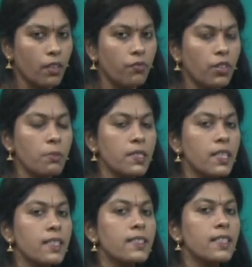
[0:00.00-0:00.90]
from his
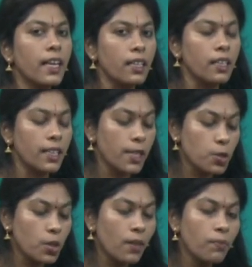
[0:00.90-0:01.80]
inside, it has
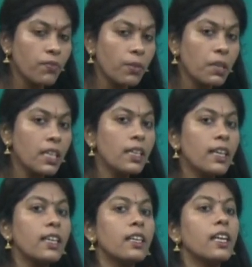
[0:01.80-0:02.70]
to come from
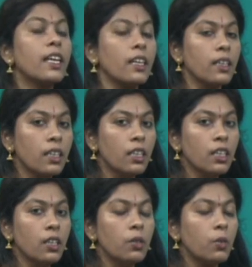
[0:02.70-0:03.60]
inherently,
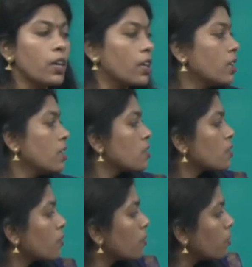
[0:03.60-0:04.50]
okay.
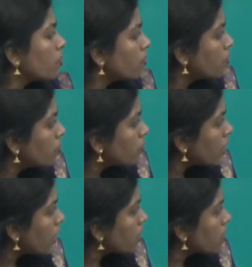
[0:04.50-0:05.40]
So,
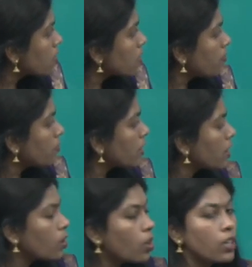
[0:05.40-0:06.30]
that is
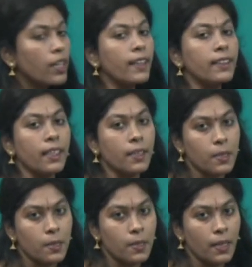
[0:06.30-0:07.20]
something called ethics.
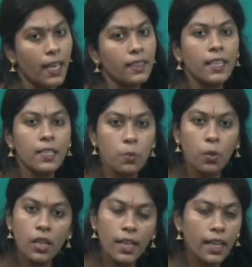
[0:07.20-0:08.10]
Ethics
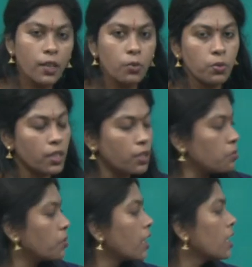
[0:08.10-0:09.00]
only can do that
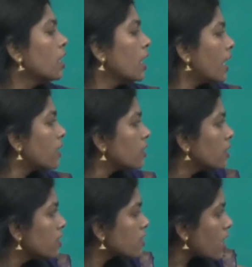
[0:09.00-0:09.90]
duty, and
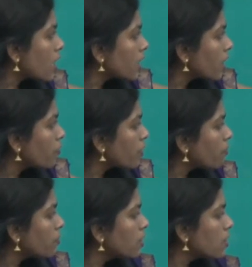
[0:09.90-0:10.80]
starting
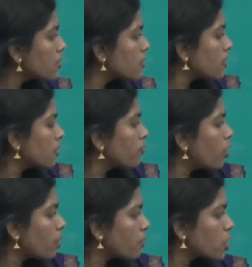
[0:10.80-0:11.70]
from this
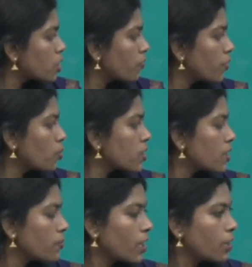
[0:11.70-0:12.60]
formation of US
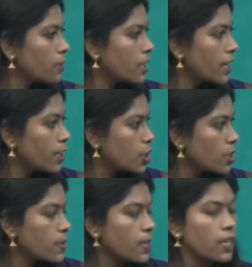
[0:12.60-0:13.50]
Environmental
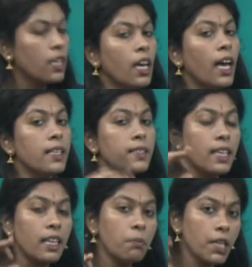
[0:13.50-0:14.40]
Agency and
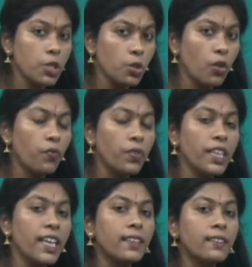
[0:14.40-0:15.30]
celebration of
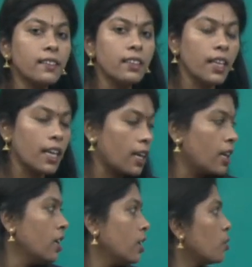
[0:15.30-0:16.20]
Earth Day,
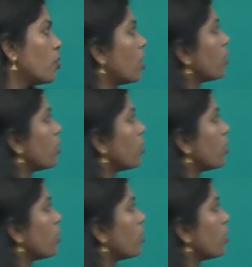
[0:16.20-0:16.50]
you all